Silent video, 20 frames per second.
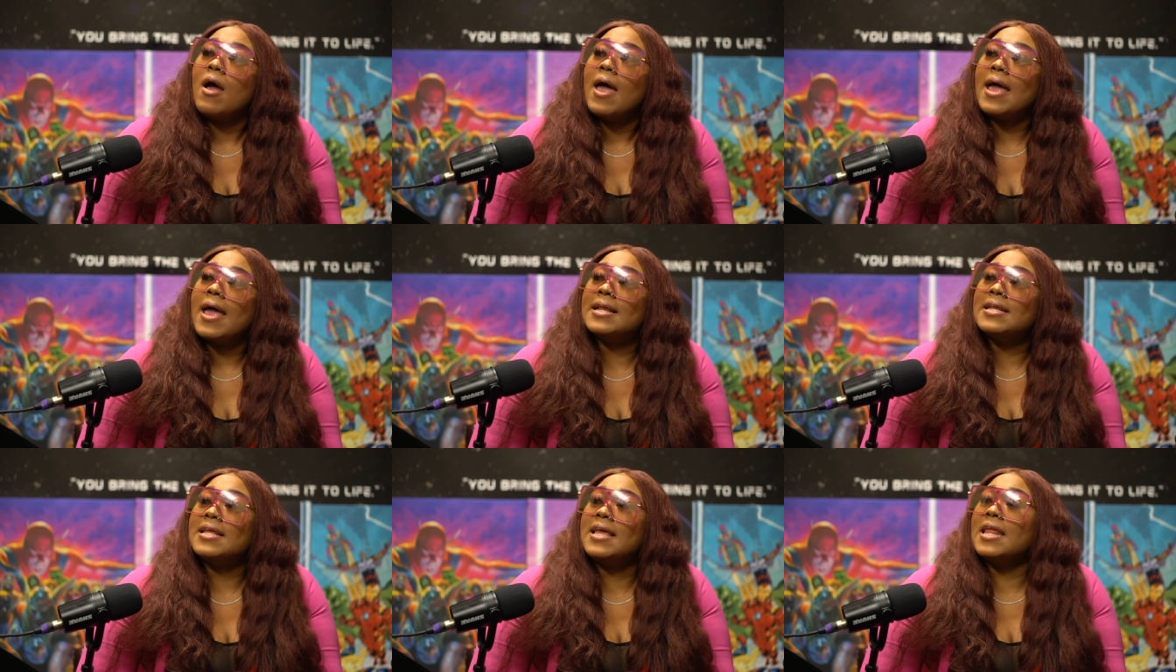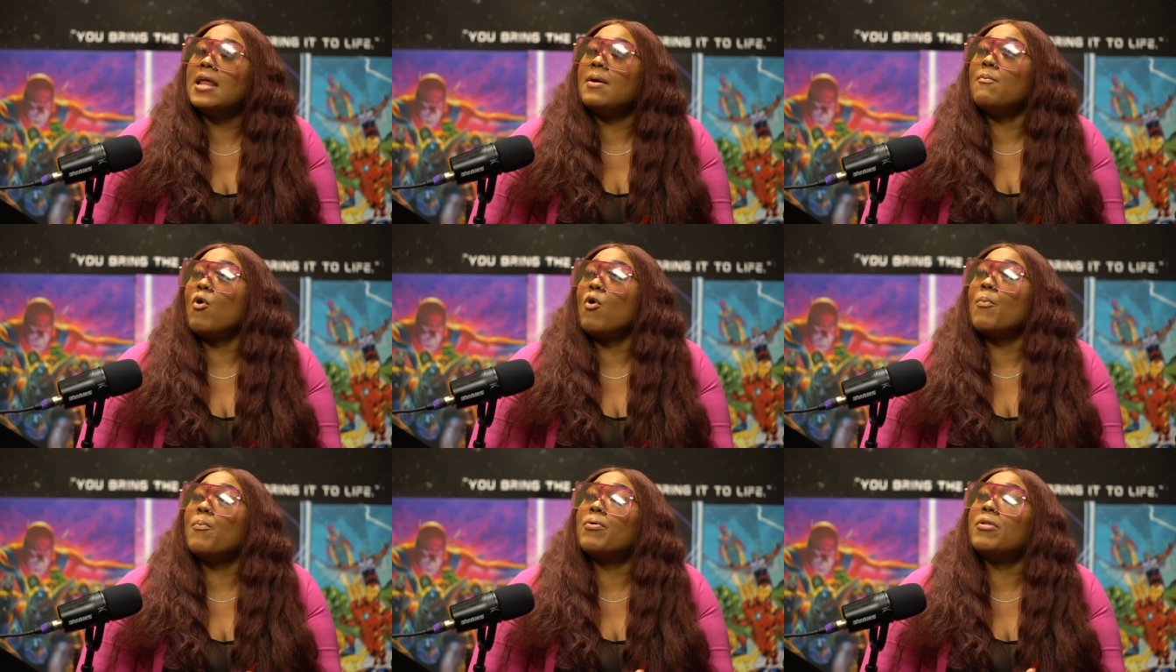and getting
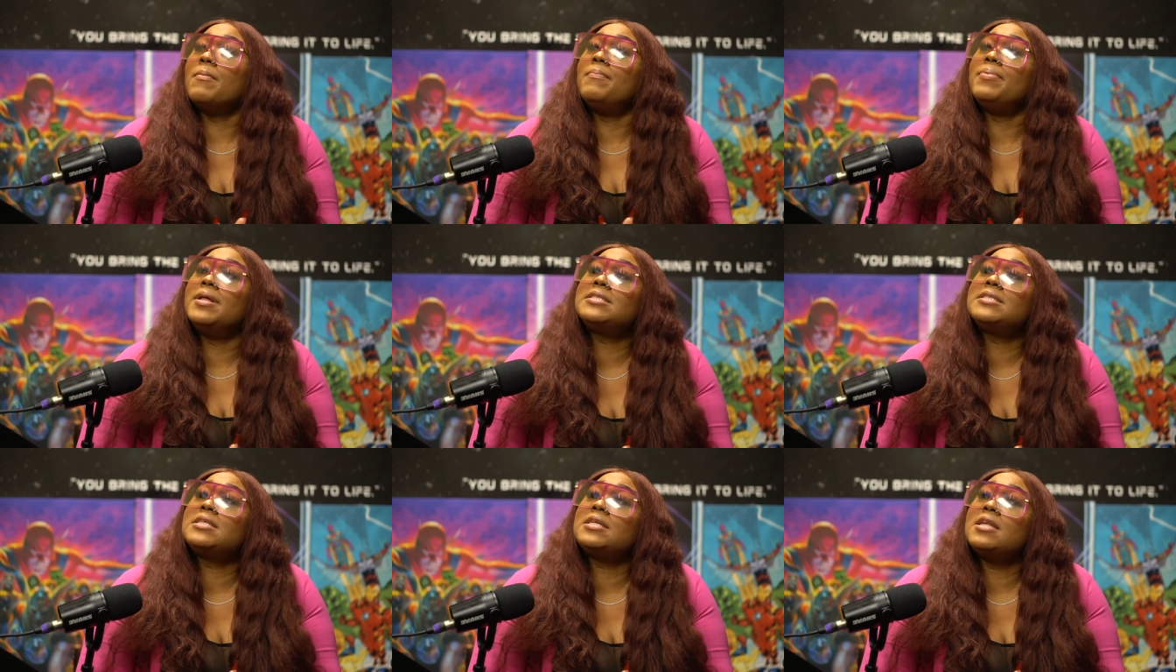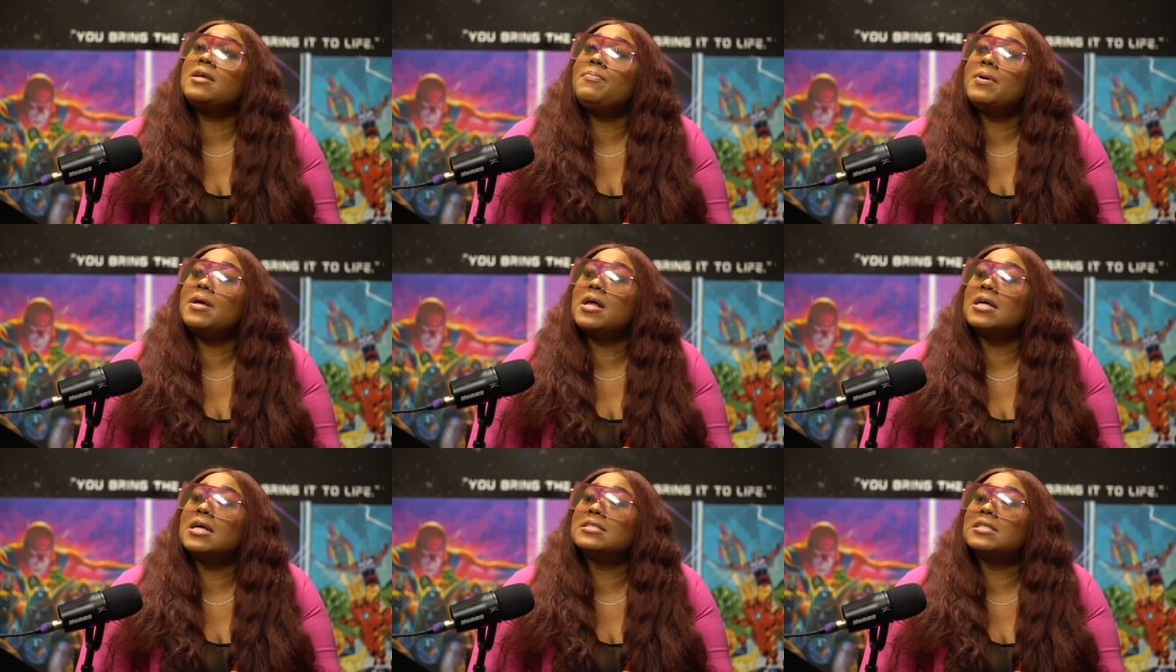more publicity
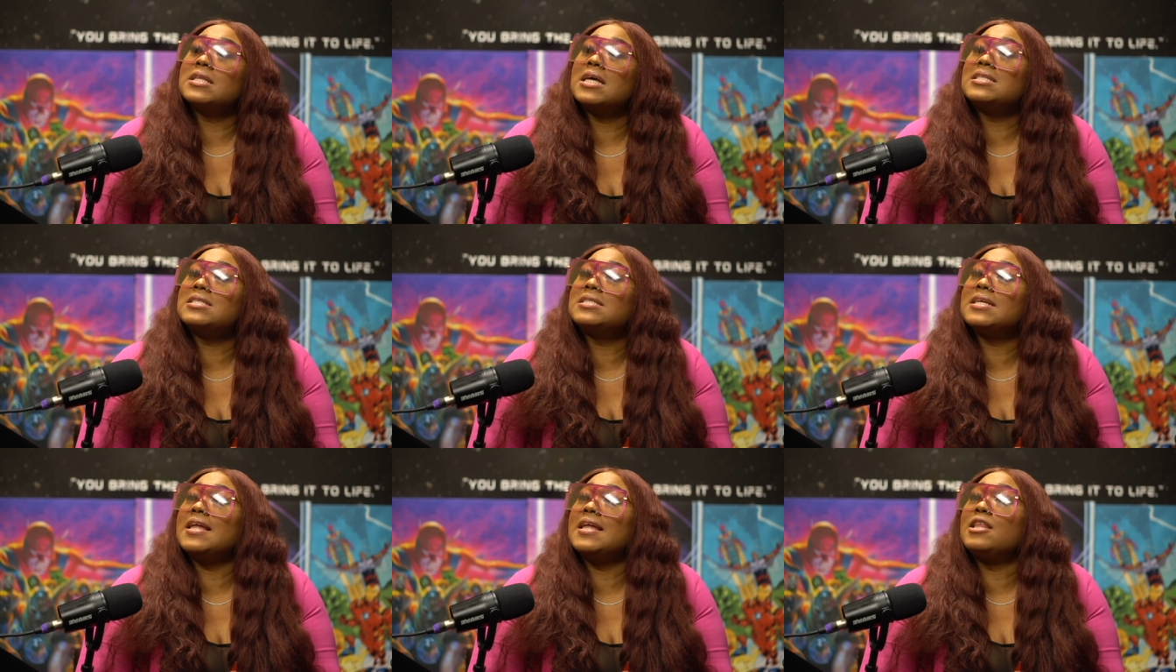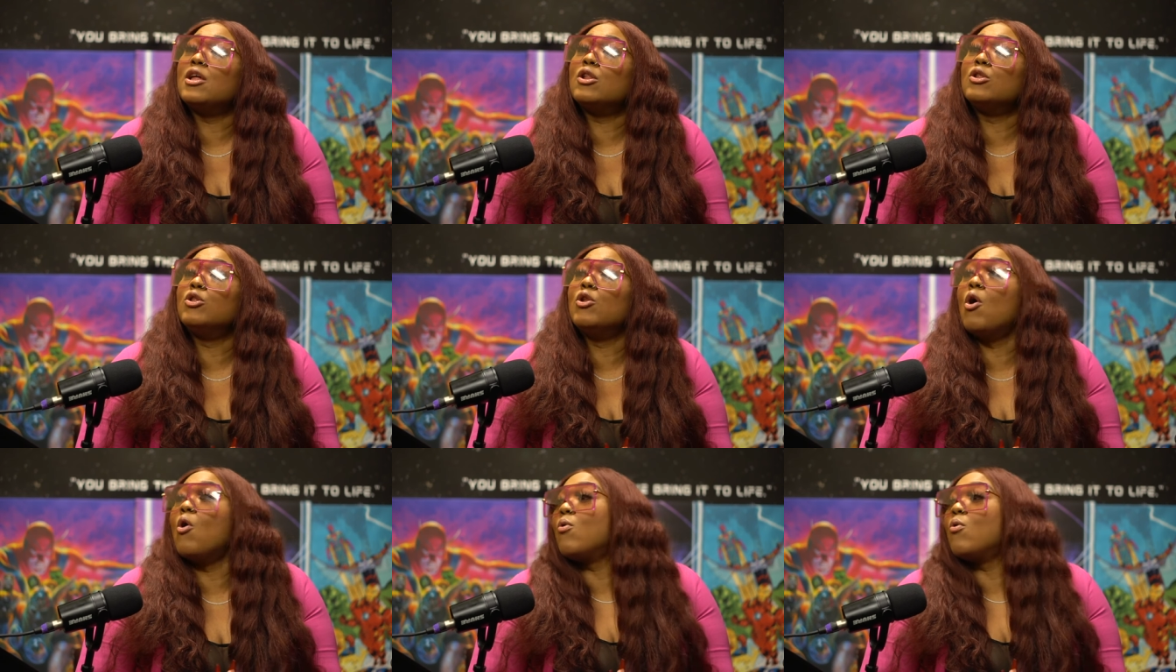because let's say the
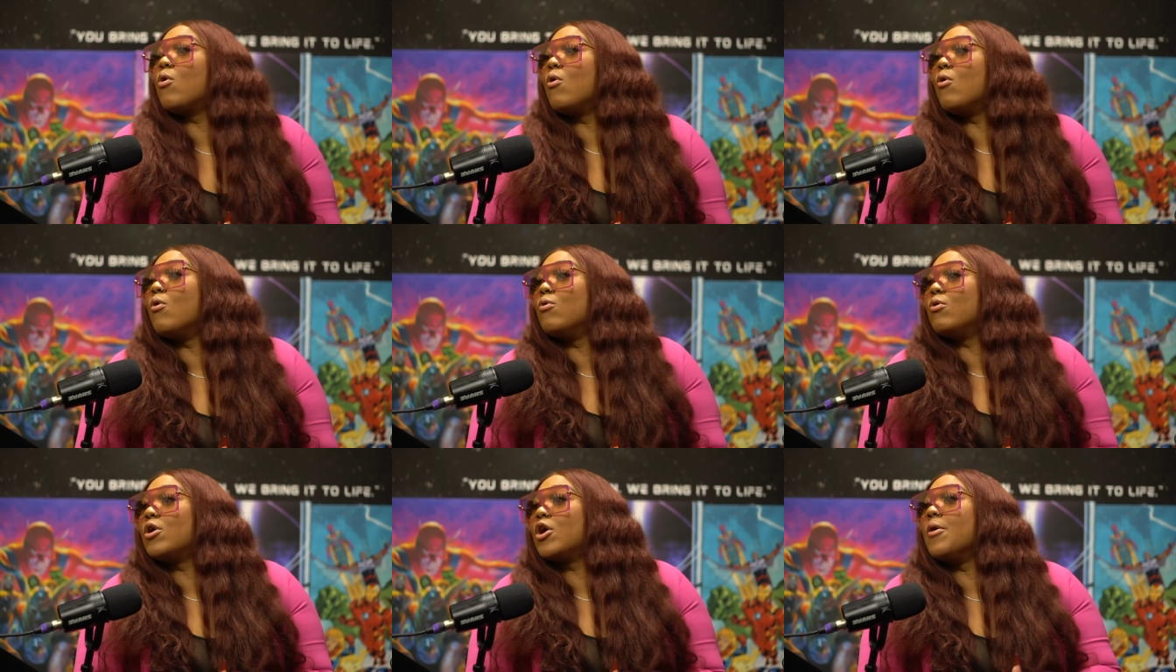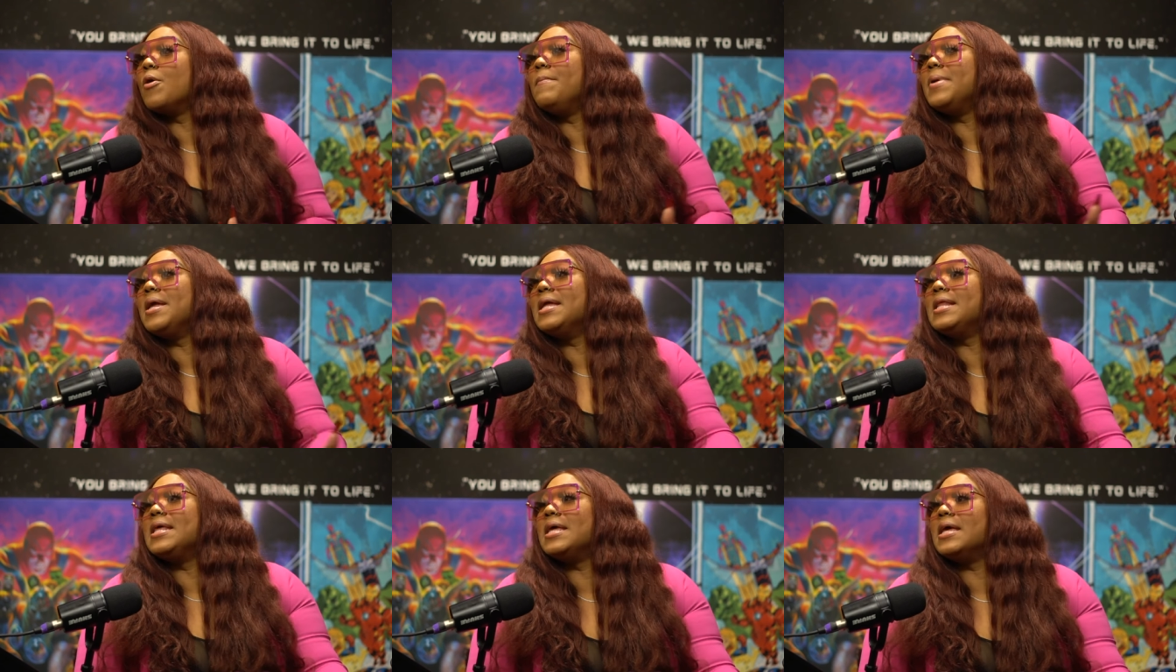local
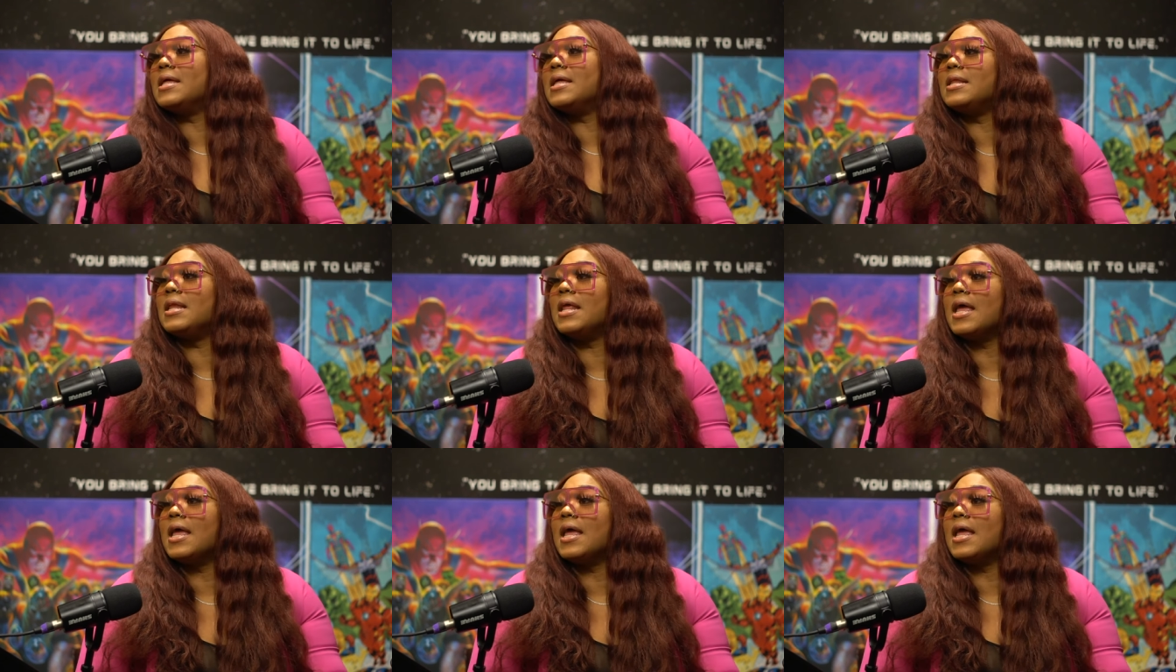comedian